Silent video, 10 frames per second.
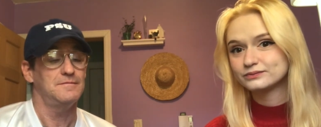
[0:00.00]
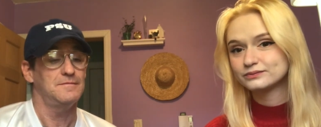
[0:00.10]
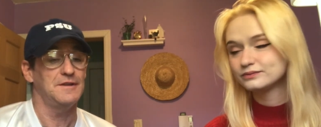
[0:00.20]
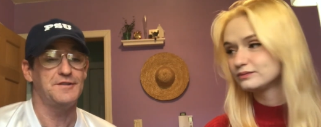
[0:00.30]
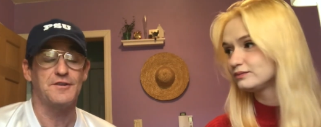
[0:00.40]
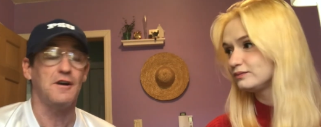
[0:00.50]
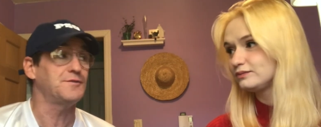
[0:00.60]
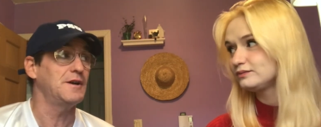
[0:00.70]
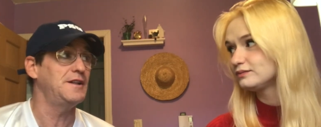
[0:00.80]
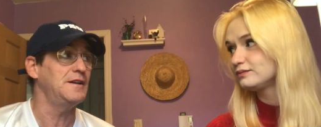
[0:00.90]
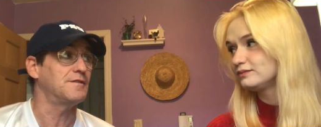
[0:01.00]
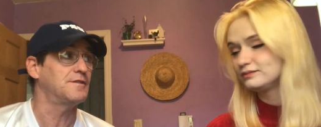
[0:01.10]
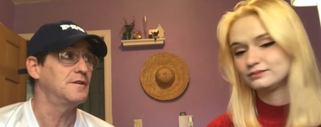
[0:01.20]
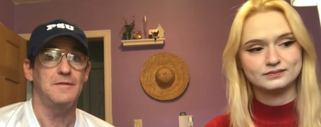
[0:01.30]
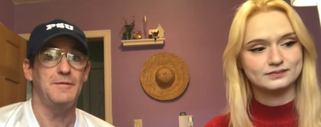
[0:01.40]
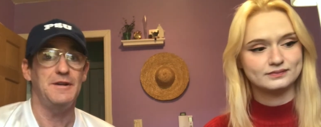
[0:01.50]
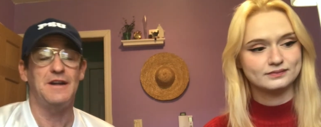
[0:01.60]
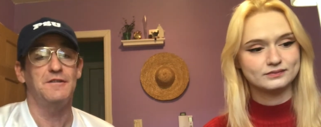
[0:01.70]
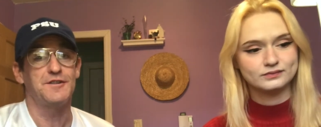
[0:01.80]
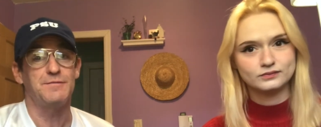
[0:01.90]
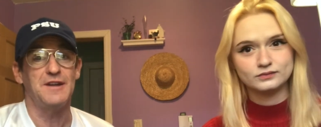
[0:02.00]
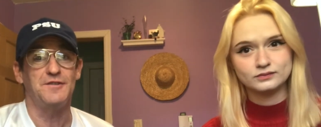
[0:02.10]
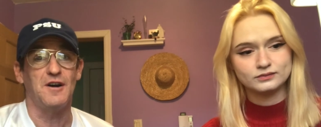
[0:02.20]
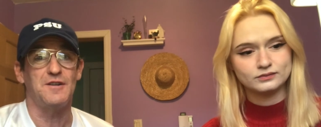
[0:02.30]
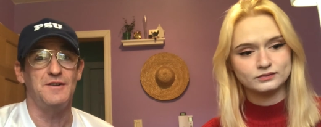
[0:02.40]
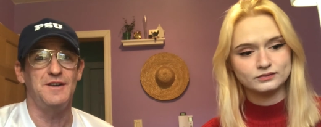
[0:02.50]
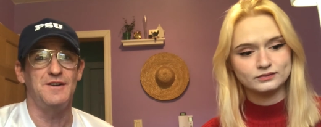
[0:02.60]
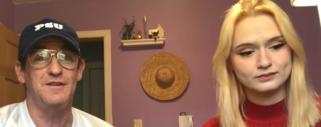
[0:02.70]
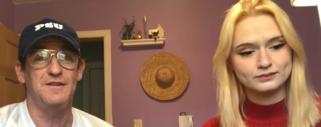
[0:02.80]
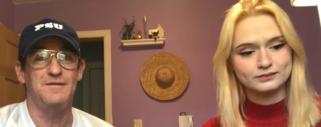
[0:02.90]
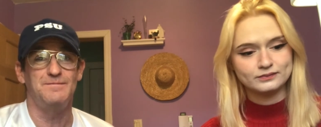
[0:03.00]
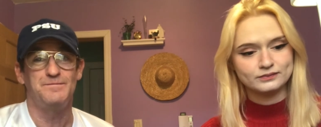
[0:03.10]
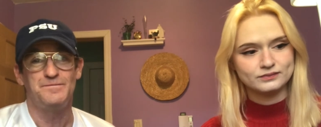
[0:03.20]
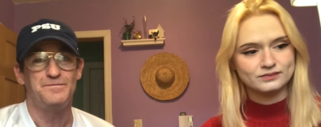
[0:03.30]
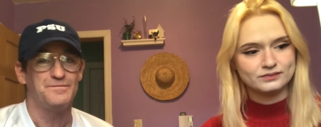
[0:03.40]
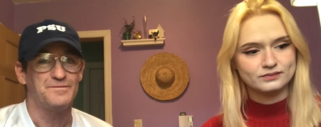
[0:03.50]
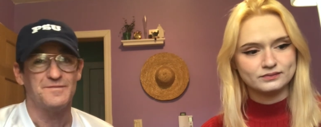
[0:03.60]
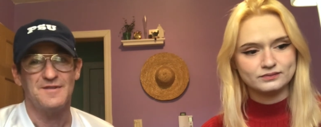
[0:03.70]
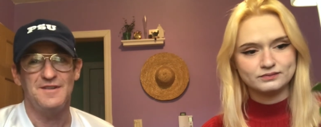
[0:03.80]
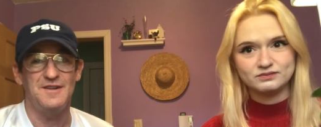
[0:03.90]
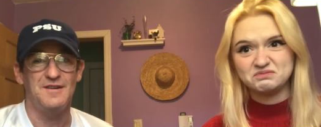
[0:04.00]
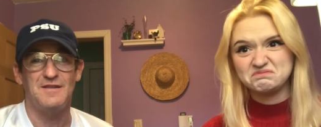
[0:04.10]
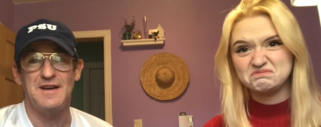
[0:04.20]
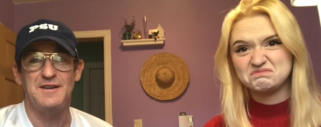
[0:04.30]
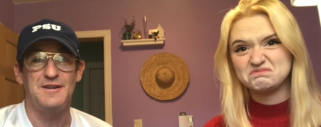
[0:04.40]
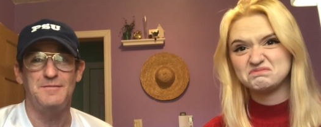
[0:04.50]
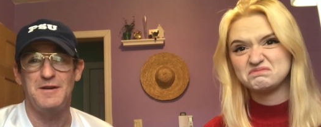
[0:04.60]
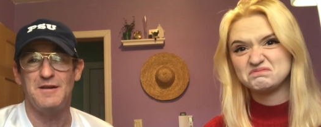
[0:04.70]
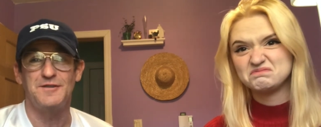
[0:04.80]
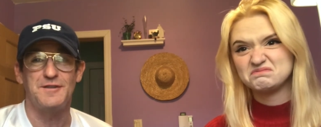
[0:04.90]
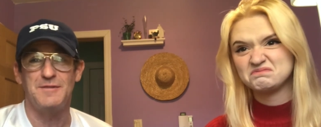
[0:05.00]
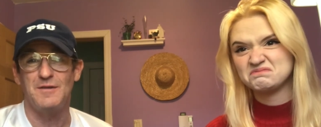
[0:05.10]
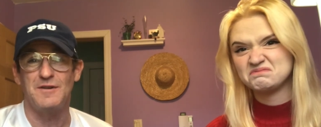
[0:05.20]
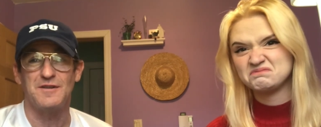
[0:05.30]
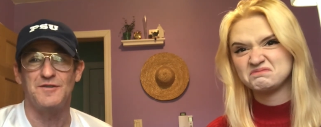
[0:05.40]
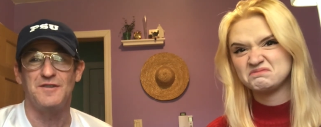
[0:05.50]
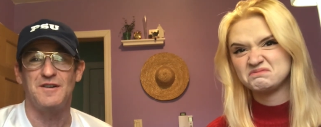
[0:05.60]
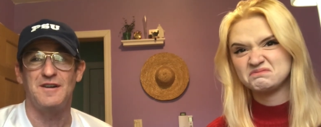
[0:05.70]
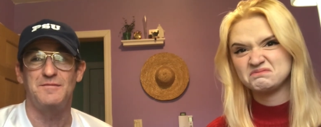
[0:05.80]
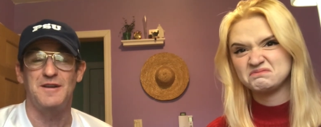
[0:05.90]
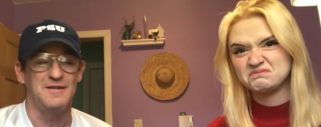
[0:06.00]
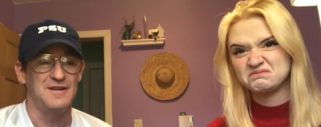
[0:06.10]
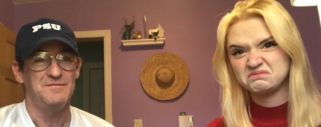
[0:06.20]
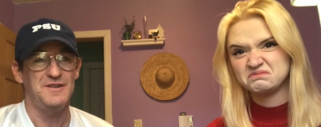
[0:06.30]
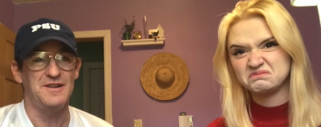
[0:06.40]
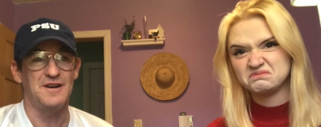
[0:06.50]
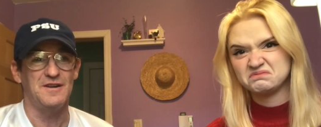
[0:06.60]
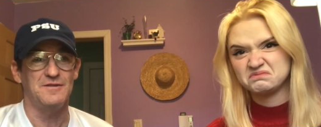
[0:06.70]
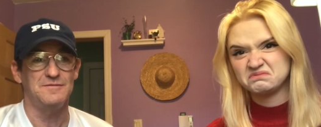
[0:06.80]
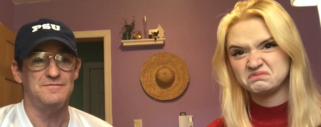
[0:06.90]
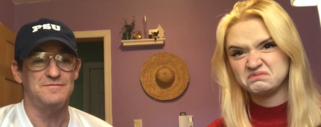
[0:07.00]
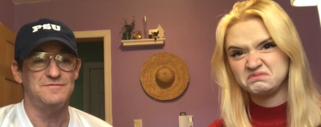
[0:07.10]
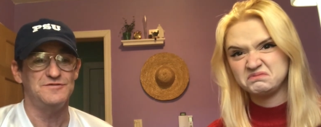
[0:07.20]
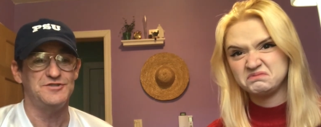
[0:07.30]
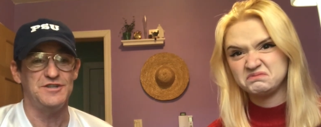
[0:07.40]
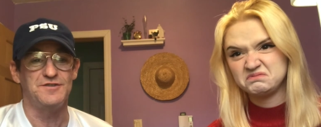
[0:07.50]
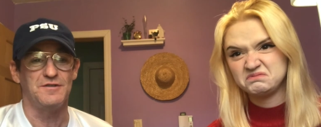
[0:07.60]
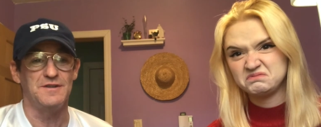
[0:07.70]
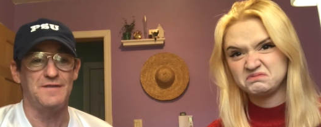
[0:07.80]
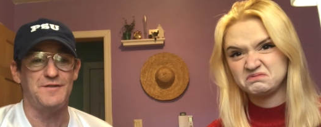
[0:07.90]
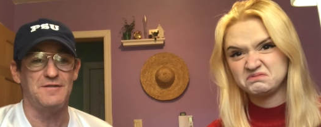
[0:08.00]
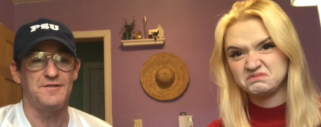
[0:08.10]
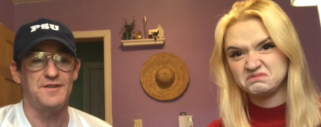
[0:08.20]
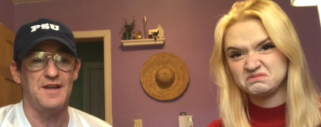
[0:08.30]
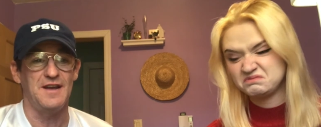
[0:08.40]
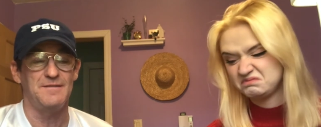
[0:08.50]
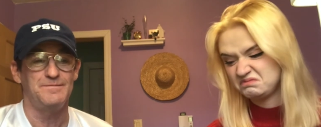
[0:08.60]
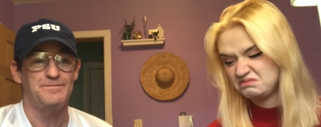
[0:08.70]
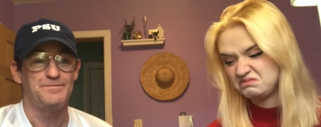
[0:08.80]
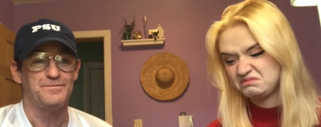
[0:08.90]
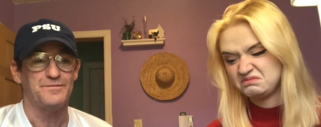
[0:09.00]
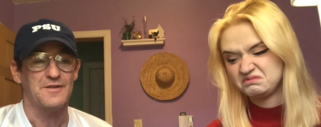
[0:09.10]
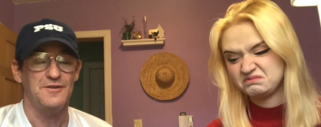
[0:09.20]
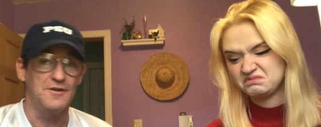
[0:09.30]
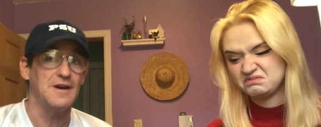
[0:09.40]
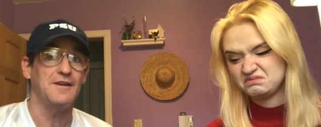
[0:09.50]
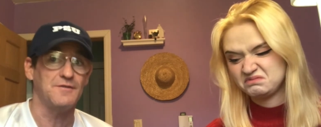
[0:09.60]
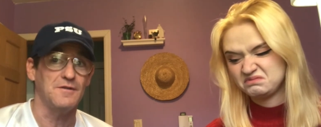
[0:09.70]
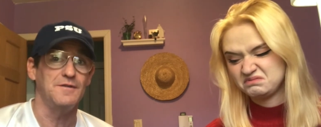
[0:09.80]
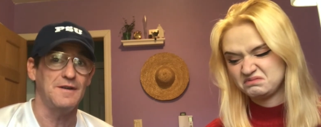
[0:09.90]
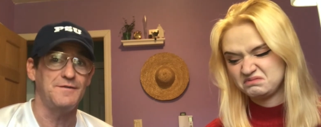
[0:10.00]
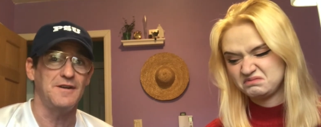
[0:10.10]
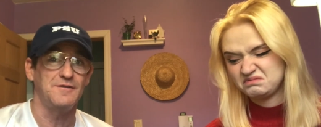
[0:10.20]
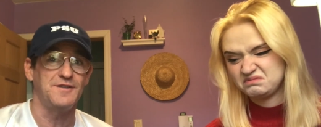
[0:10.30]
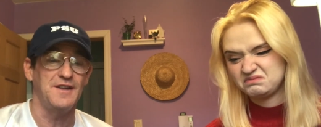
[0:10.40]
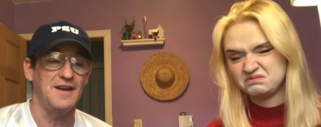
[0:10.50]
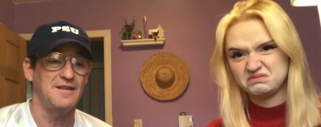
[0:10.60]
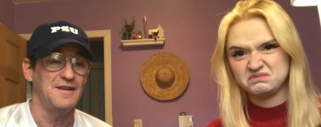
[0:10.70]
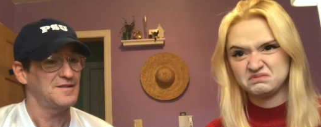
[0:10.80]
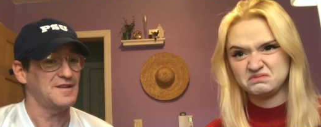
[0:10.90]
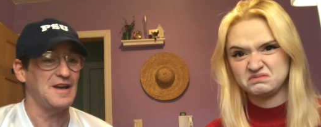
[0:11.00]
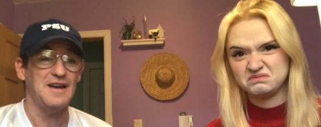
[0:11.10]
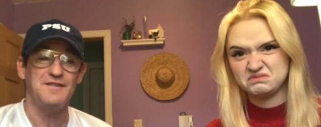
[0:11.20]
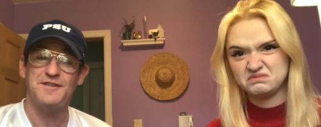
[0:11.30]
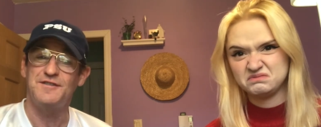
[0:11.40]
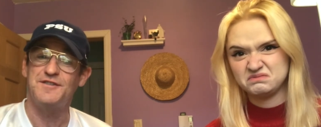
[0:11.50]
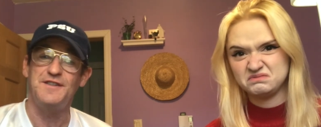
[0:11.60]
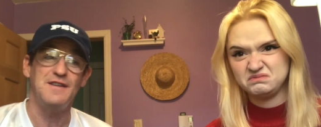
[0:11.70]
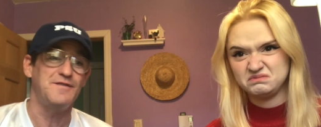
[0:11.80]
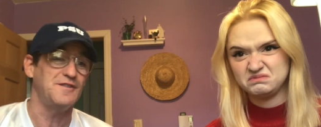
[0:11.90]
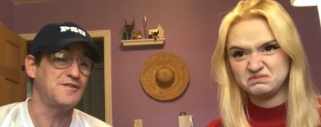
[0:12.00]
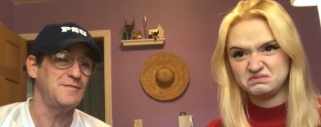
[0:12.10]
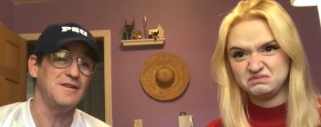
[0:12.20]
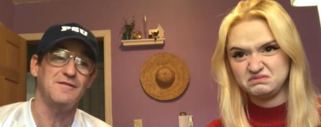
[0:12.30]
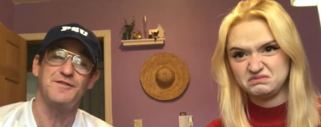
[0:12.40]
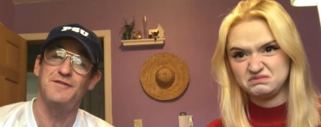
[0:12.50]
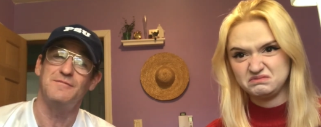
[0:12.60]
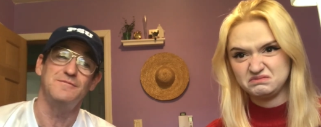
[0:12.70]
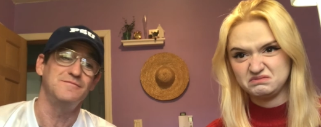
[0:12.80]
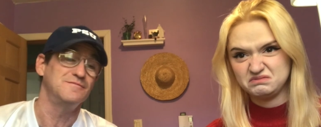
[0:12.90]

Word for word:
Speaker 1: That's the cult way it is. I mean, I know it's my daughter here, and, you know, I can get embarrassed about what goes on, but, you know, she's old enough to understand. You guys are old enough to understand guys can sniff and smell some.